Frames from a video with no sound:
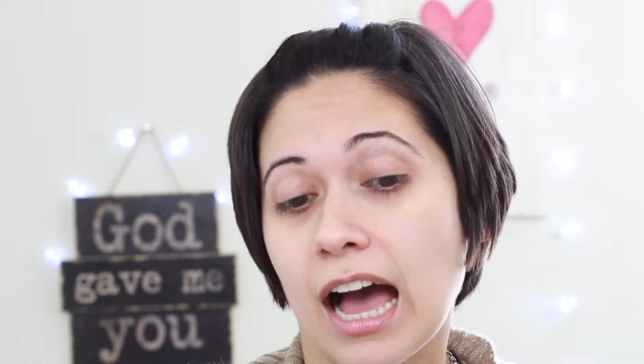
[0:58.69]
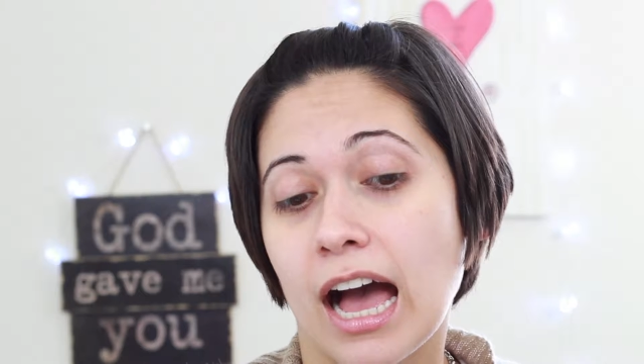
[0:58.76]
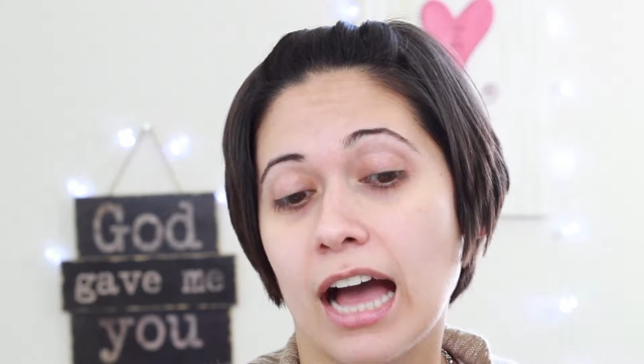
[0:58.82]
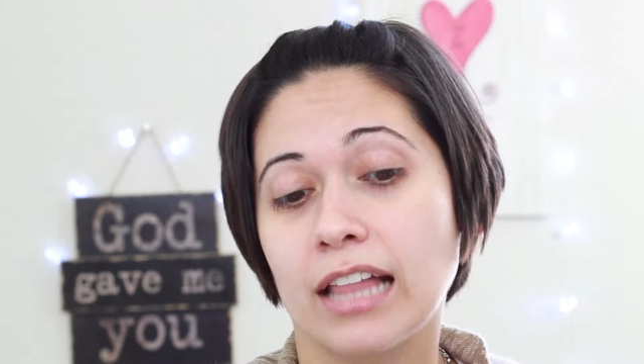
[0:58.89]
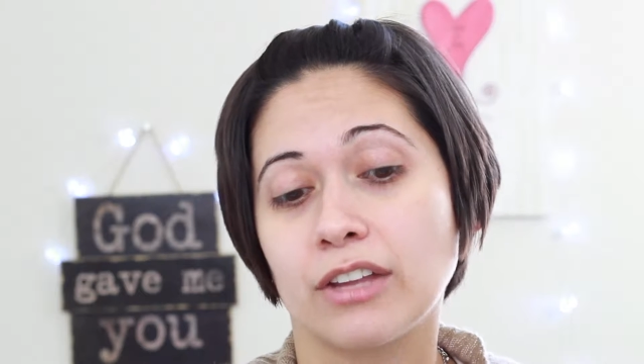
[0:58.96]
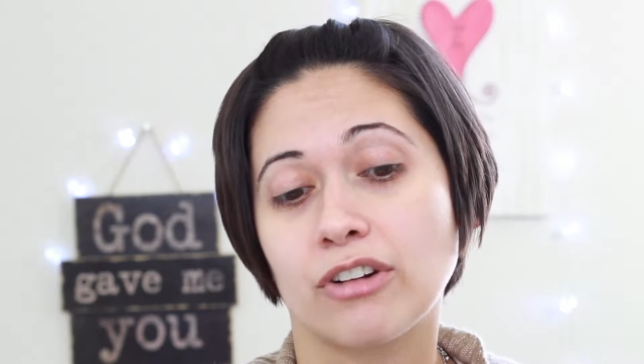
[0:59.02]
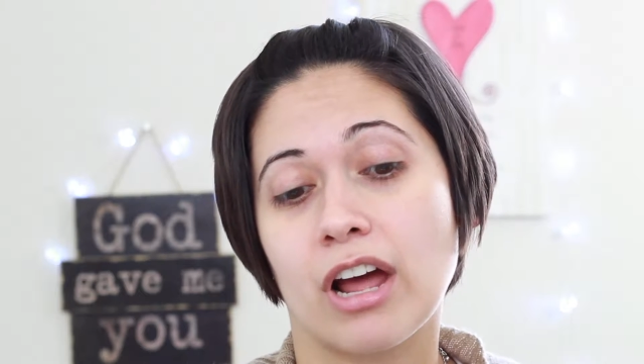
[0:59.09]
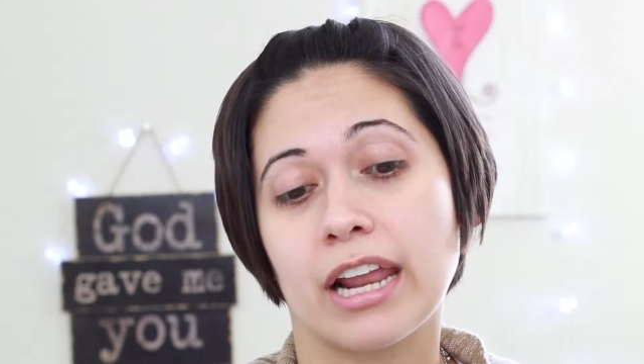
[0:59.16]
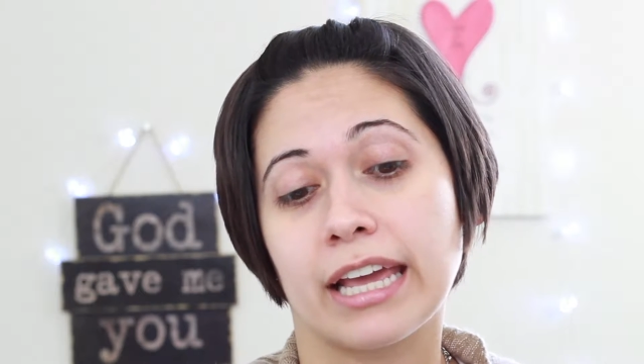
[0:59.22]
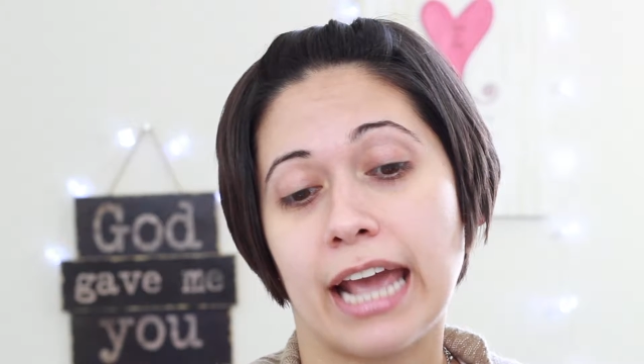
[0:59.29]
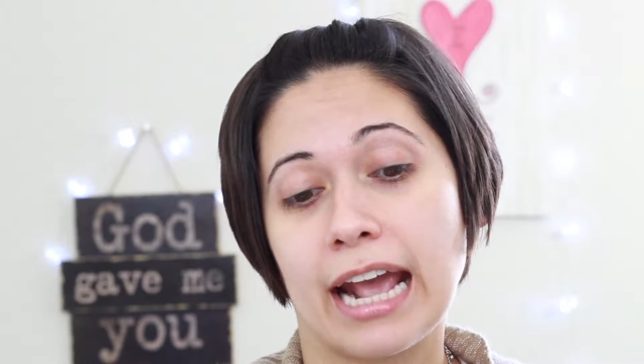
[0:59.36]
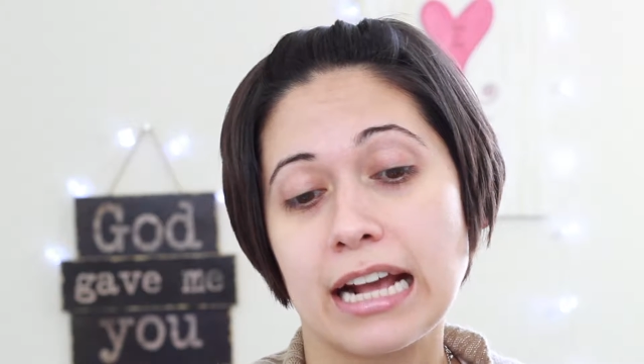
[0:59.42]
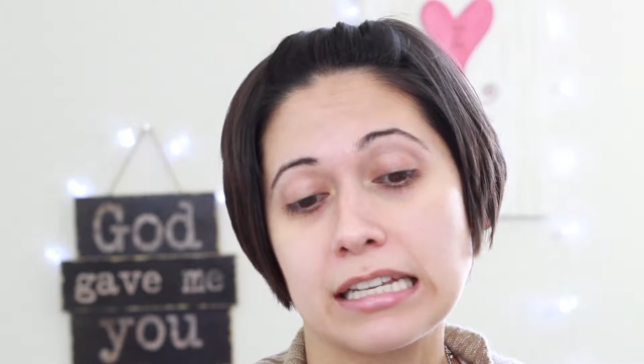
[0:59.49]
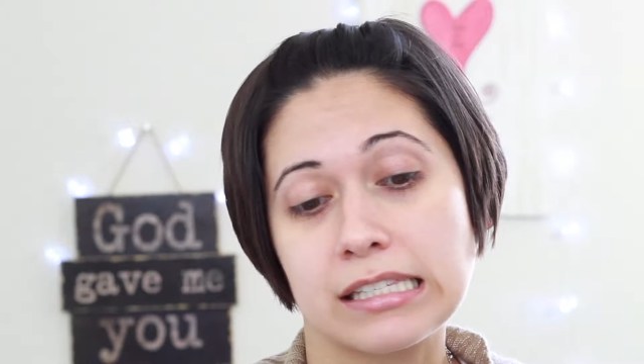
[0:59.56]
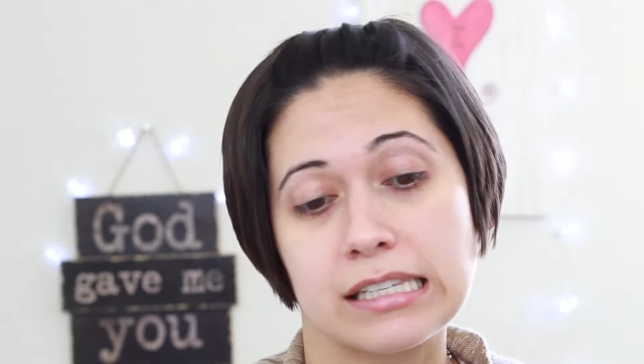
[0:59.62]

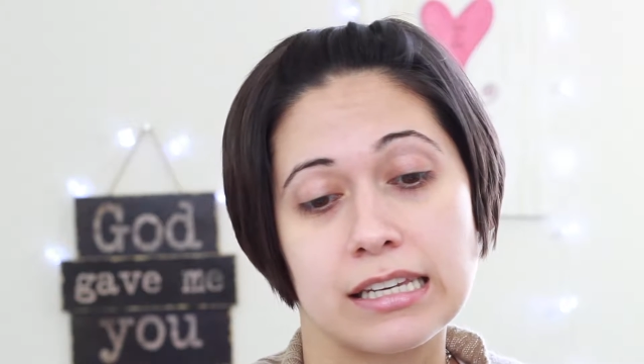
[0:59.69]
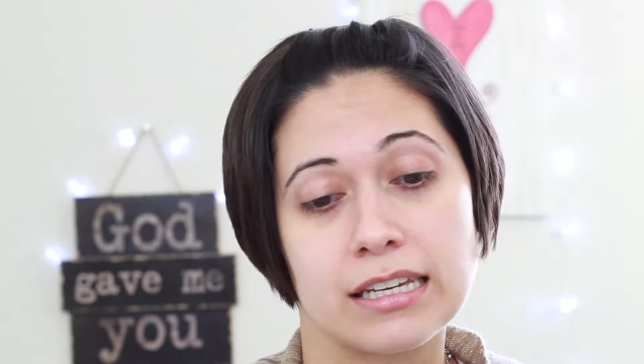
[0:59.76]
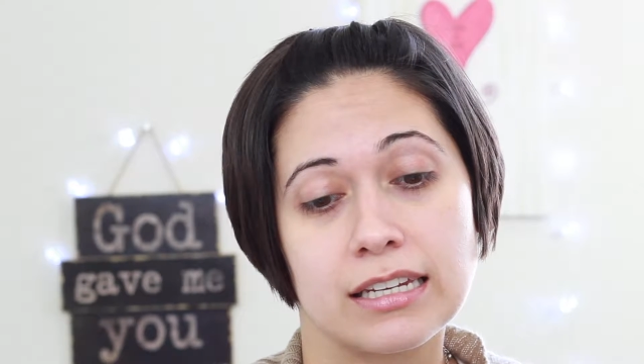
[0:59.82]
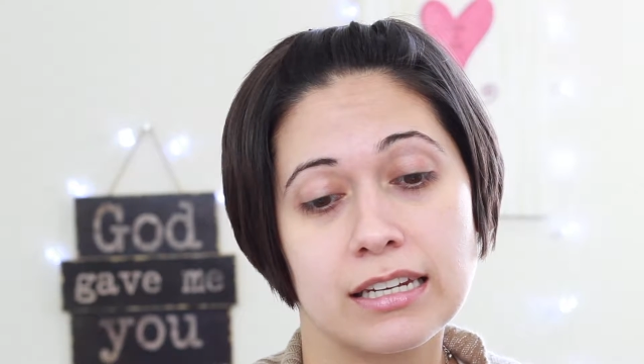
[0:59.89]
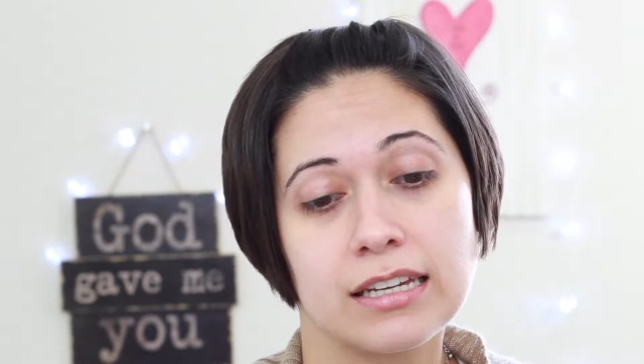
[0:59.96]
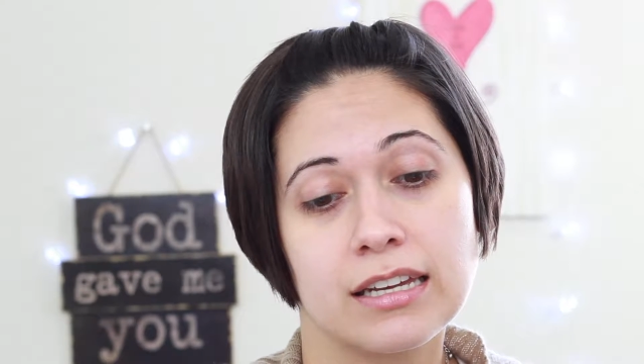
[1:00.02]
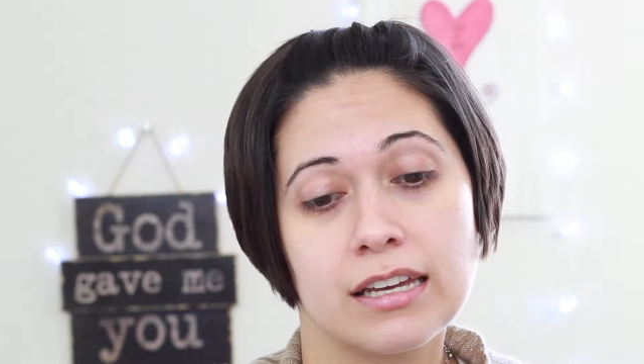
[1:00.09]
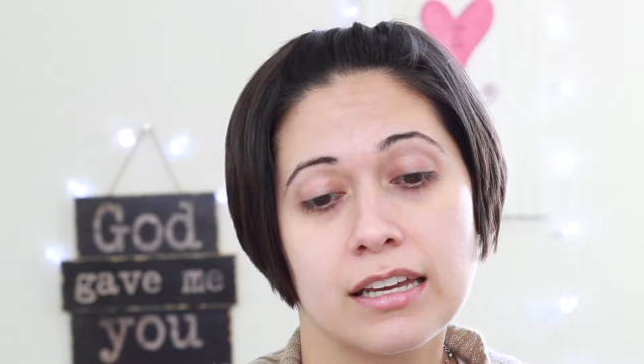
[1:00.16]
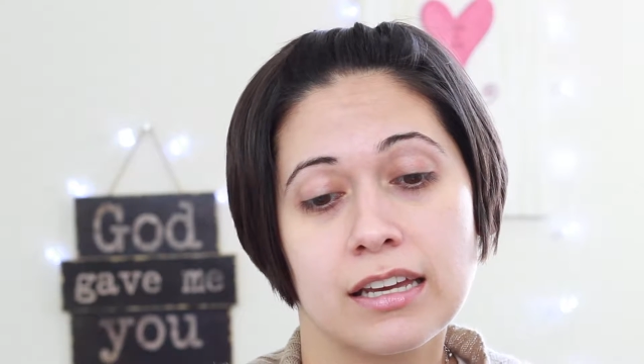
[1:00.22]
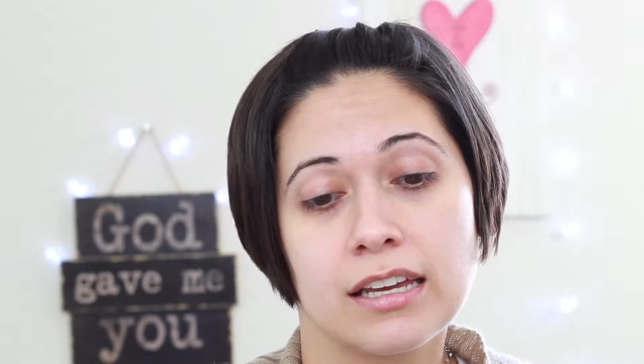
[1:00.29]
hyaluronic acid